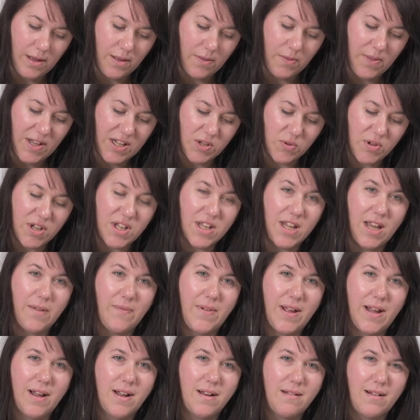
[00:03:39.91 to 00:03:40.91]
This will just
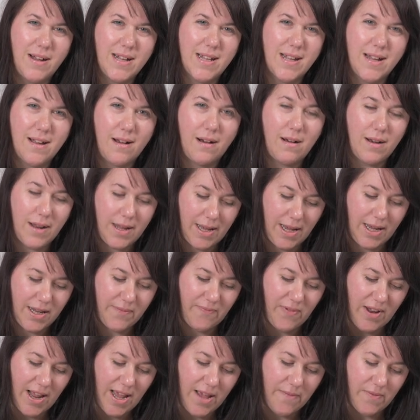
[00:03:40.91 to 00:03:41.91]
give it a nice garlicky
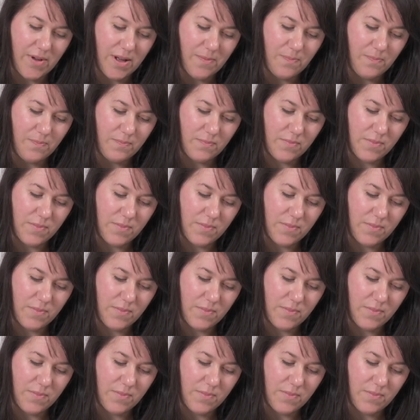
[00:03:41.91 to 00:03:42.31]
flavour.